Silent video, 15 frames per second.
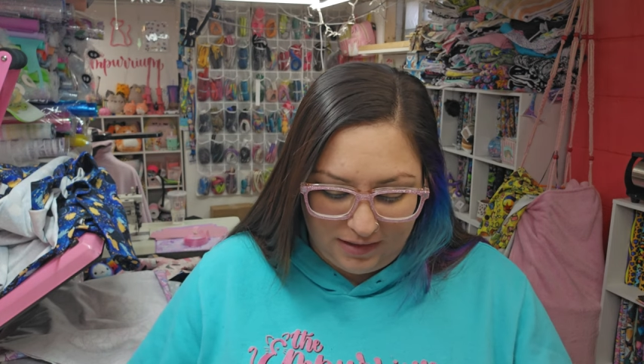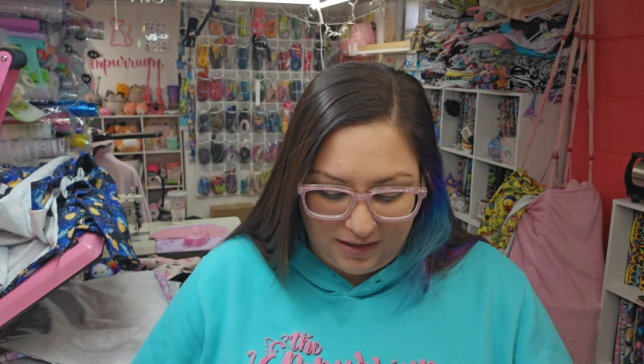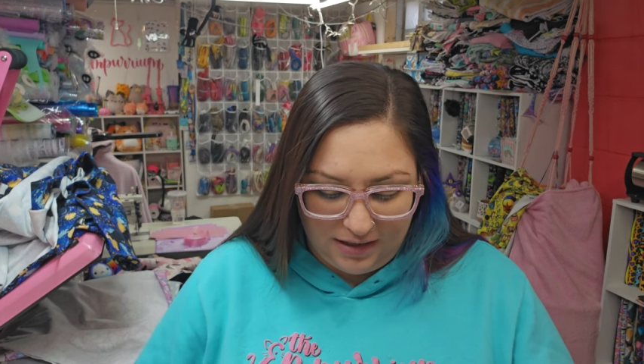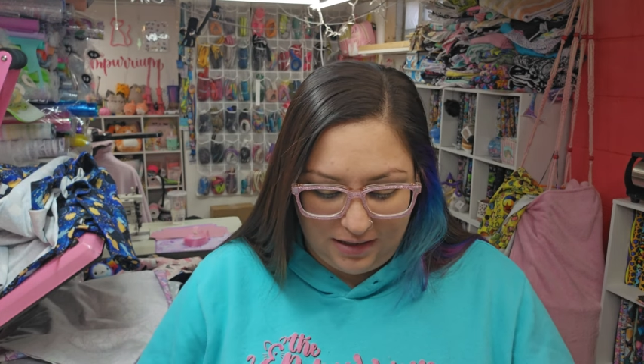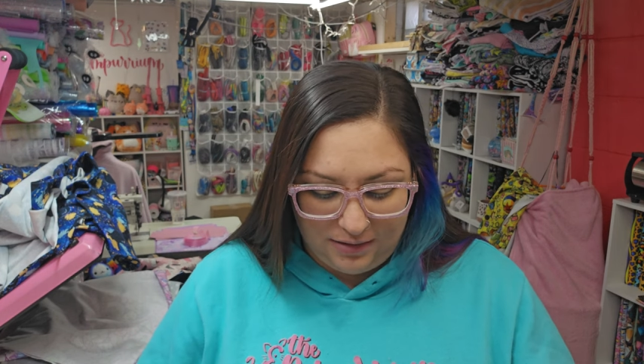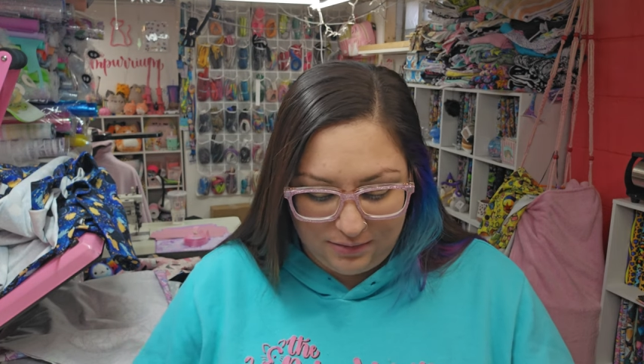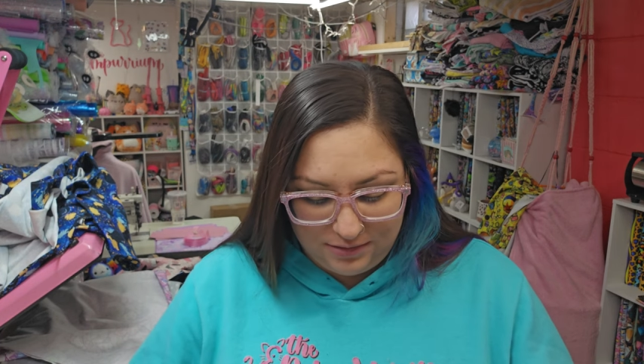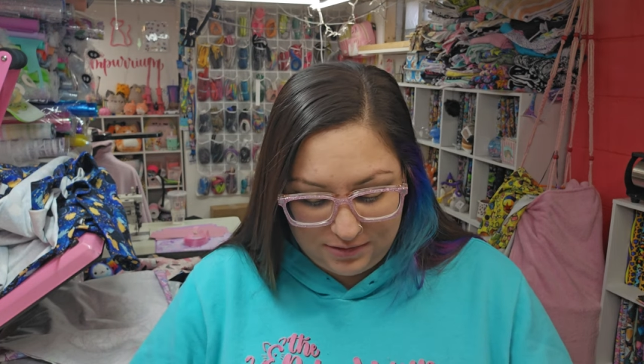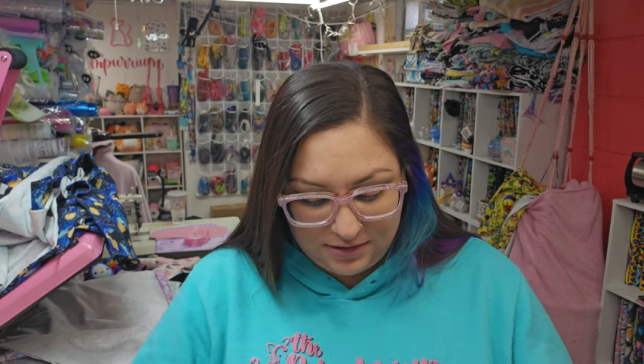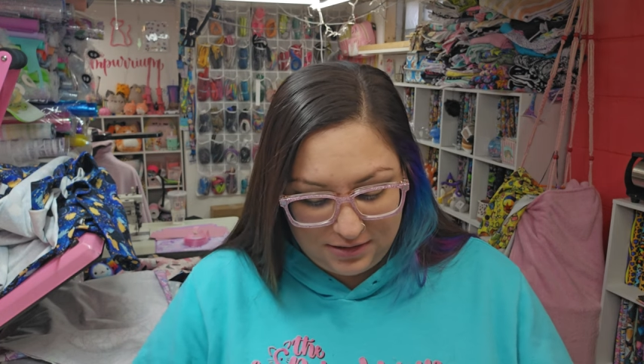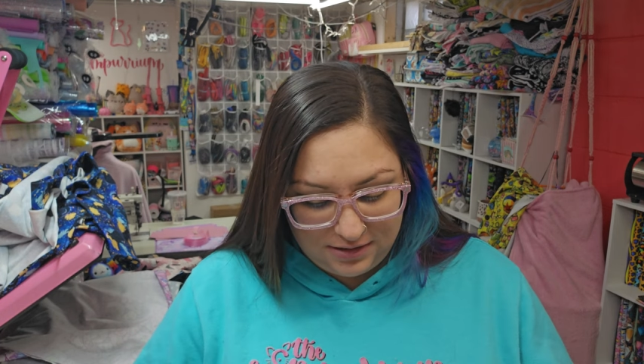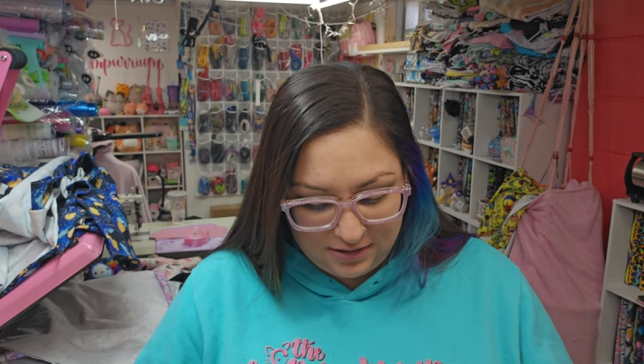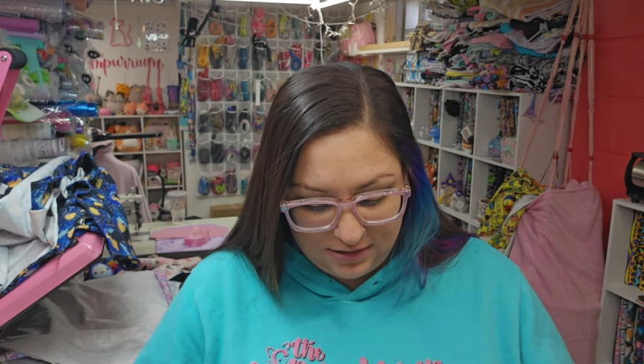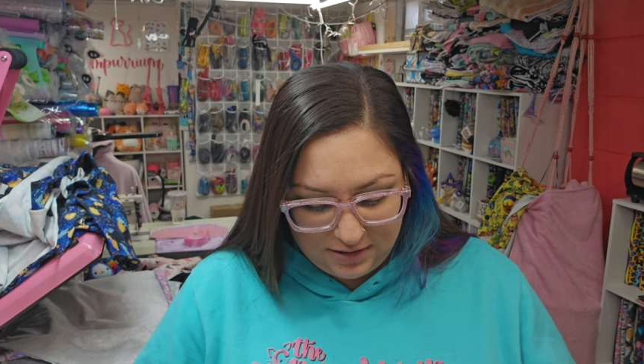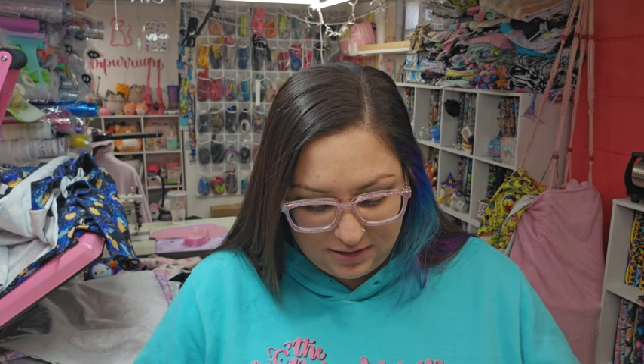and I was just
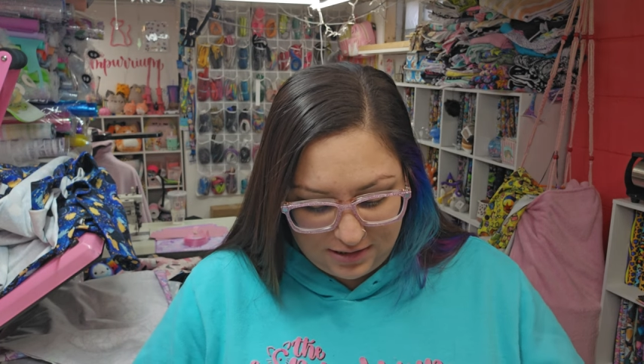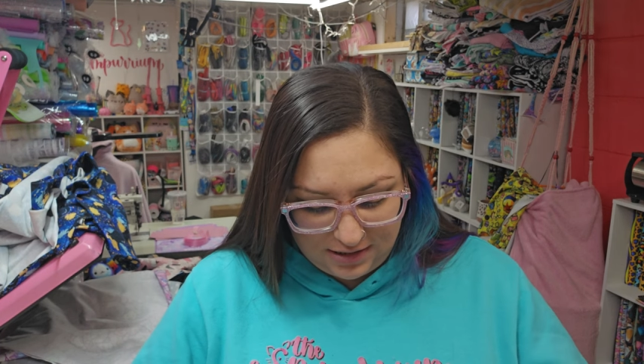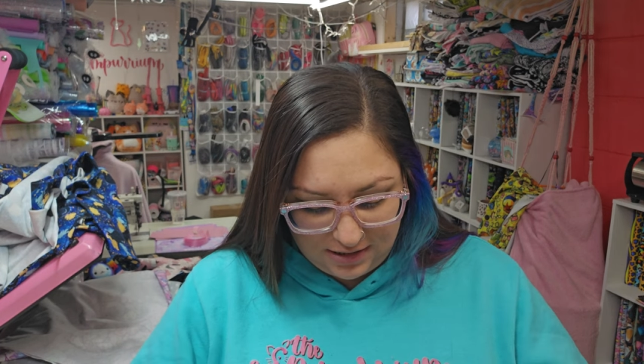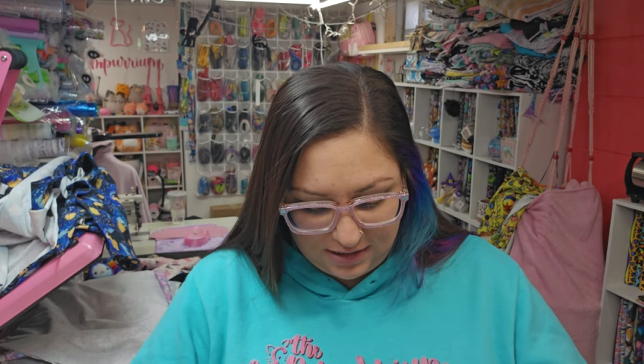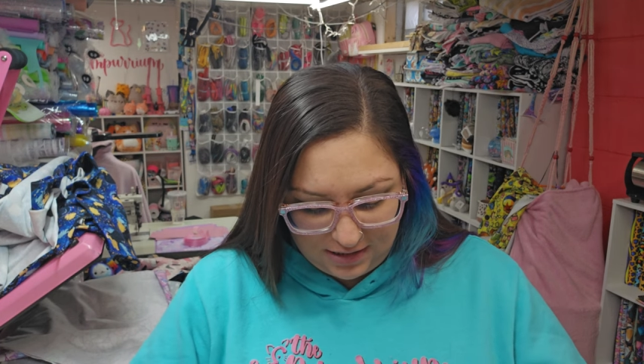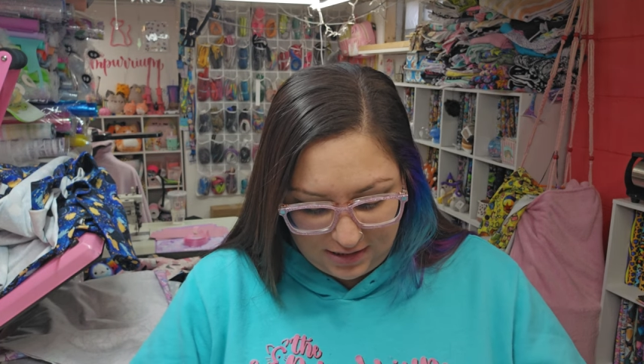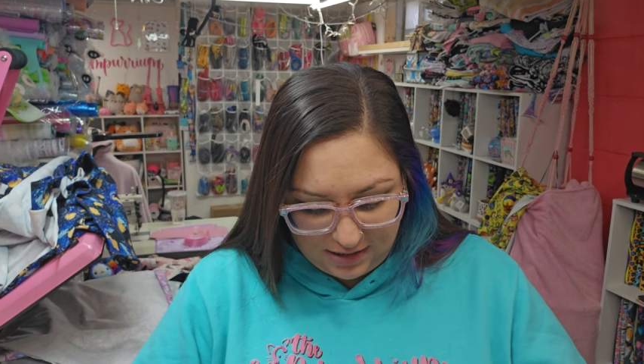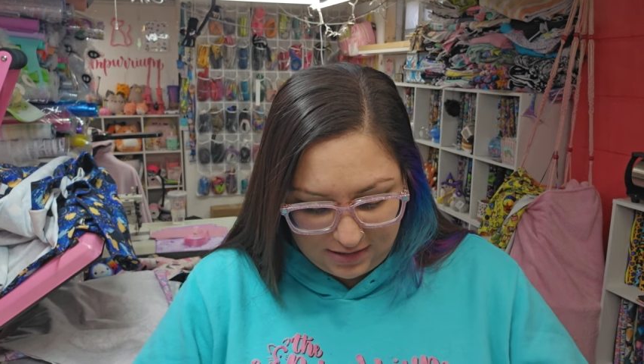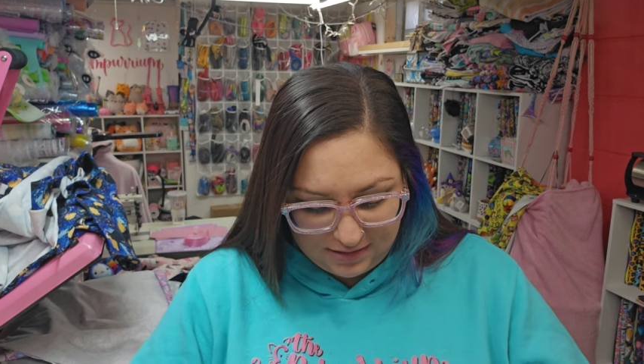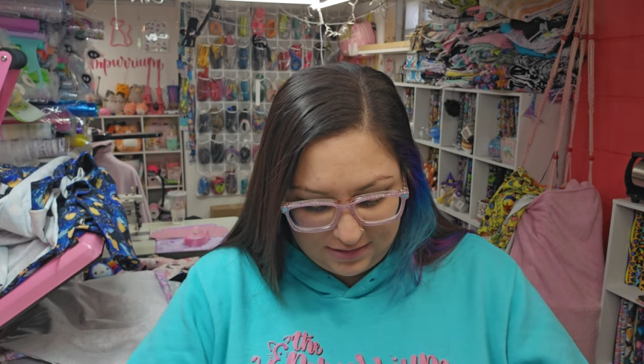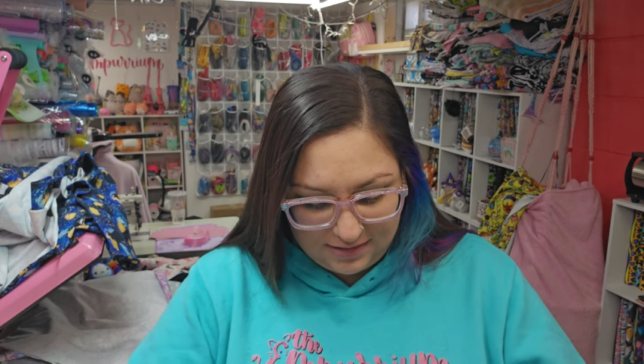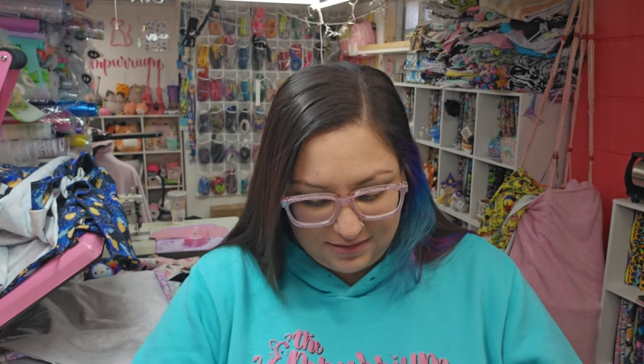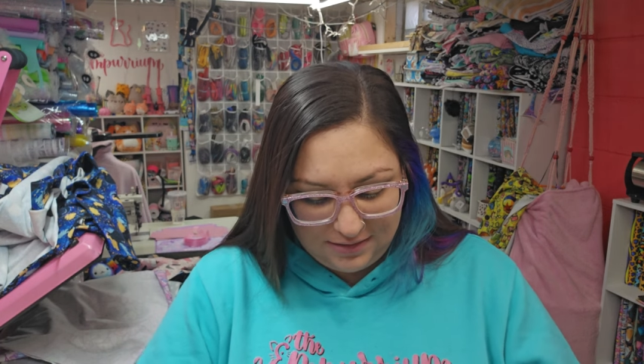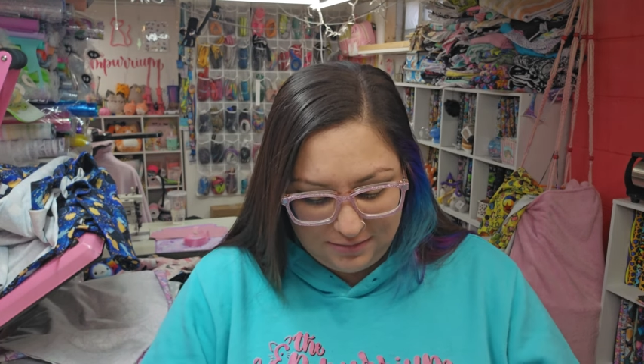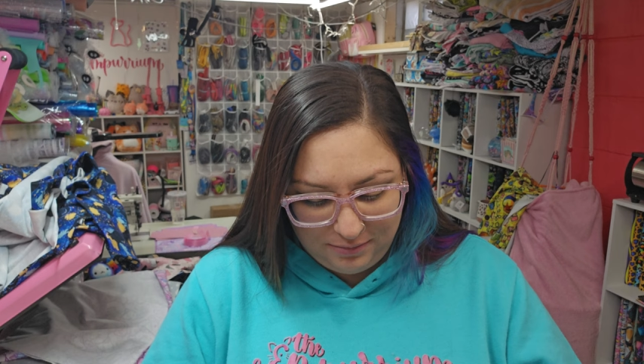searching
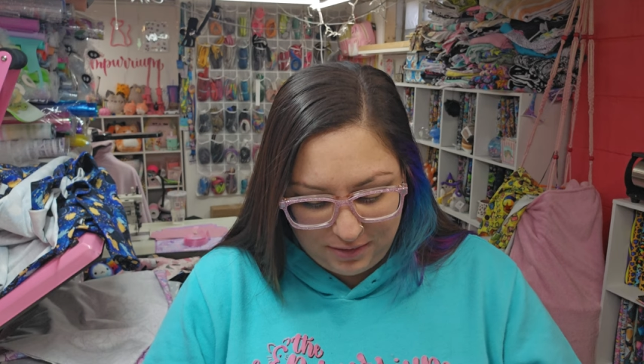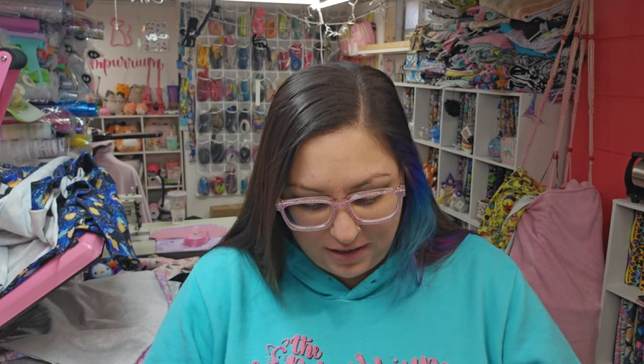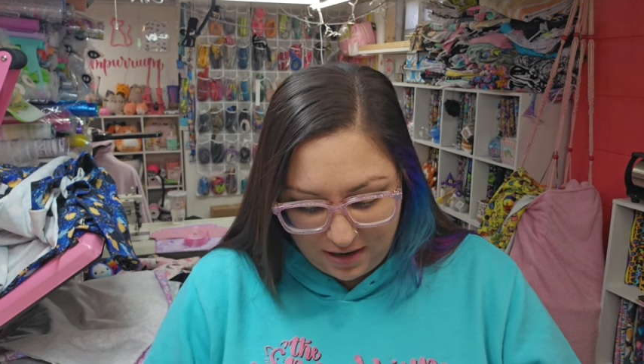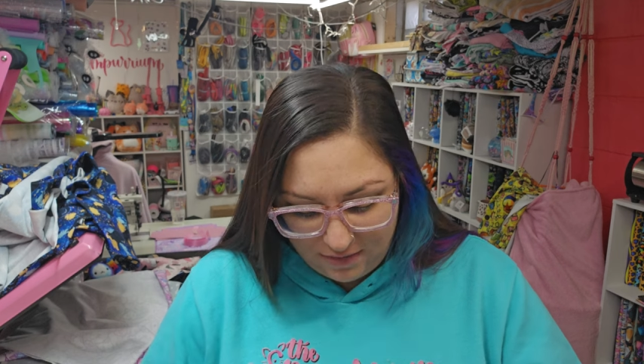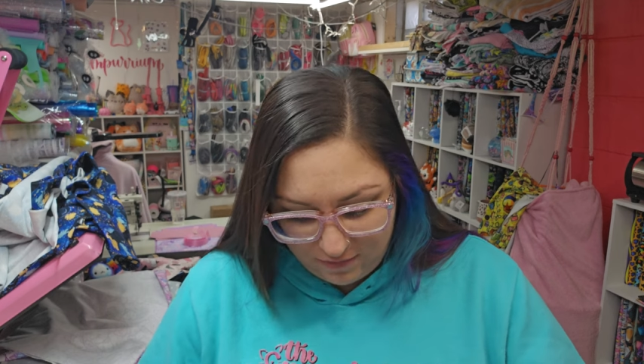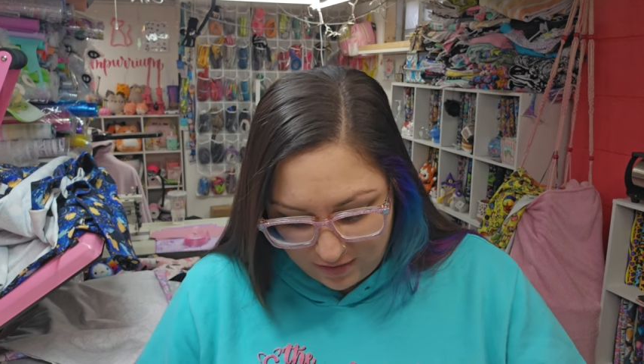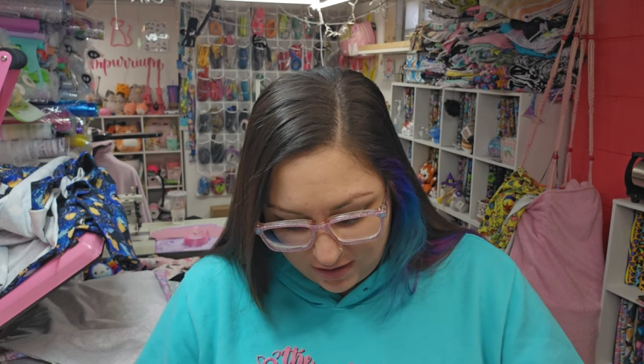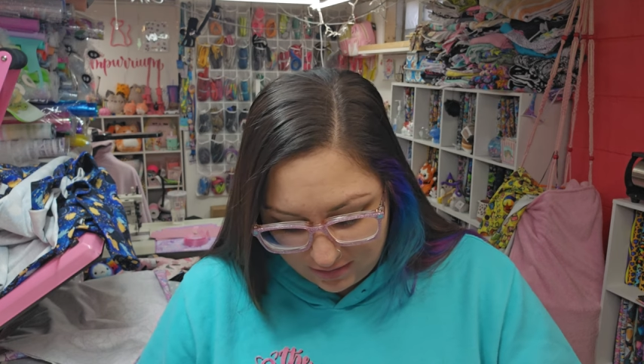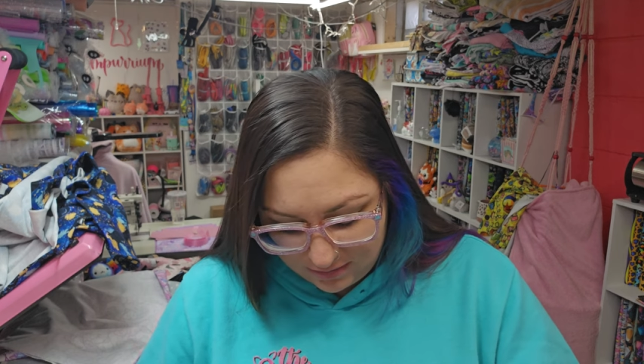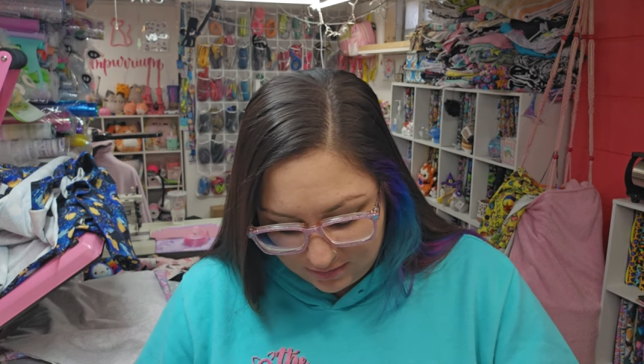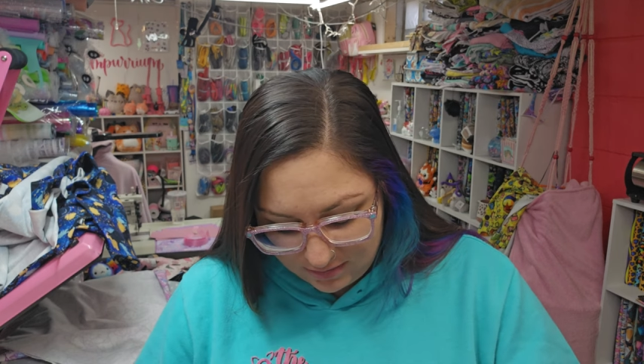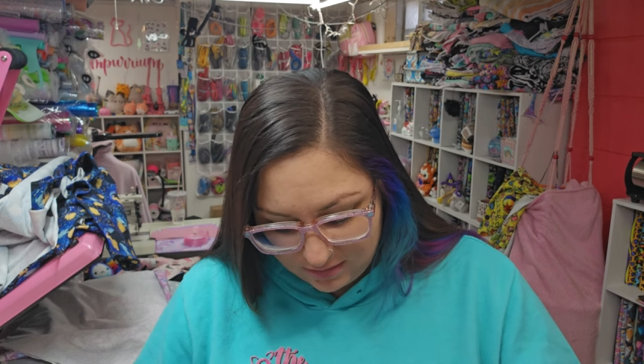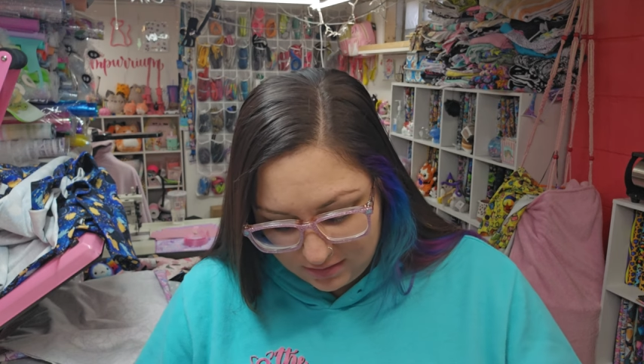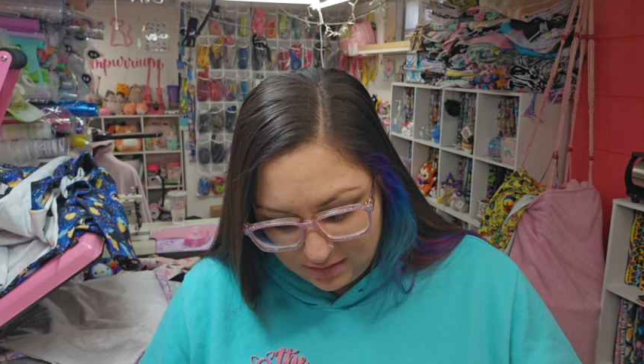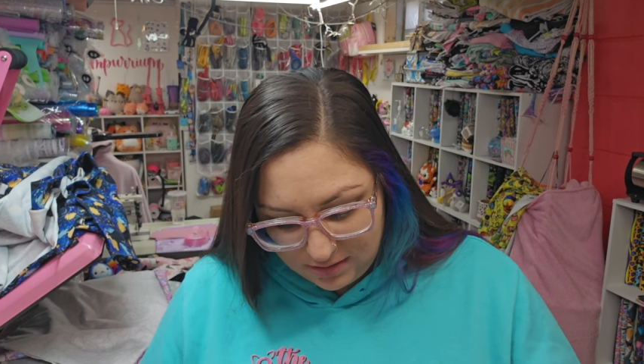things, so I found